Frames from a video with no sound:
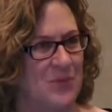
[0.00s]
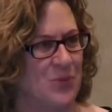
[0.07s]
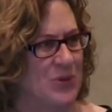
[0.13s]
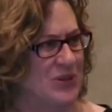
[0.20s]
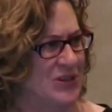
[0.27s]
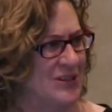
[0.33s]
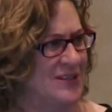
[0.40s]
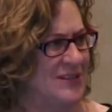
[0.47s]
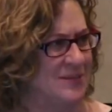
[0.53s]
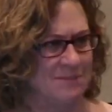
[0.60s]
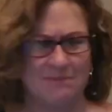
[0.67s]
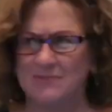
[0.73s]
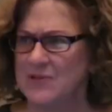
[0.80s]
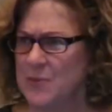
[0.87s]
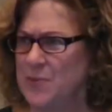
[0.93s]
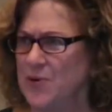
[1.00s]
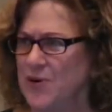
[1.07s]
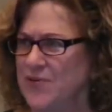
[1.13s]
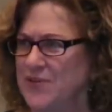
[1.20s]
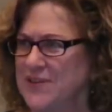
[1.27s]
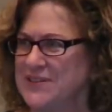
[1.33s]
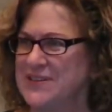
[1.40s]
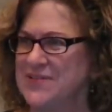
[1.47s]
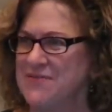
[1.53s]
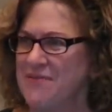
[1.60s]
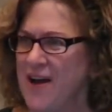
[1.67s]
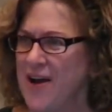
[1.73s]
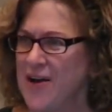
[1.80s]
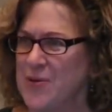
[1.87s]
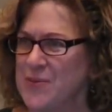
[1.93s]
which is the perfect
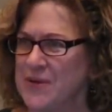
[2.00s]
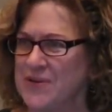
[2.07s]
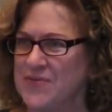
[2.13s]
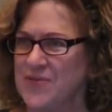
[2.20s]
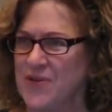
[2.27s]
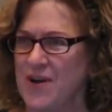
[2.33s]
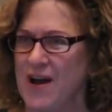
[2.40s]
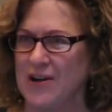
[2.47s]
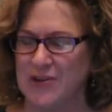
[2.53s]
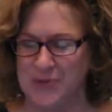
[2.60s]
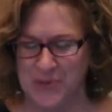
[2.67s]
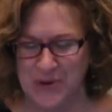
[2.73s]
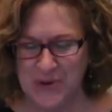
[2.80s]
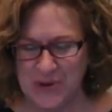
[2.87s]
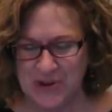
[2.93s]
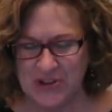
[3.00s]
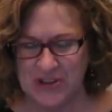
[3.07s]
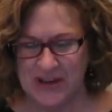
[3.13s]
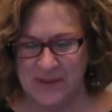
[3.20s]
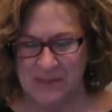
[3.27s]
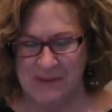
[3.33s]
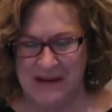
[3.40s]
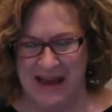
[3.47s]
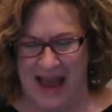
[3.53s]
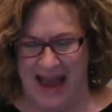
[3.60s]
environment for entrepreneurship.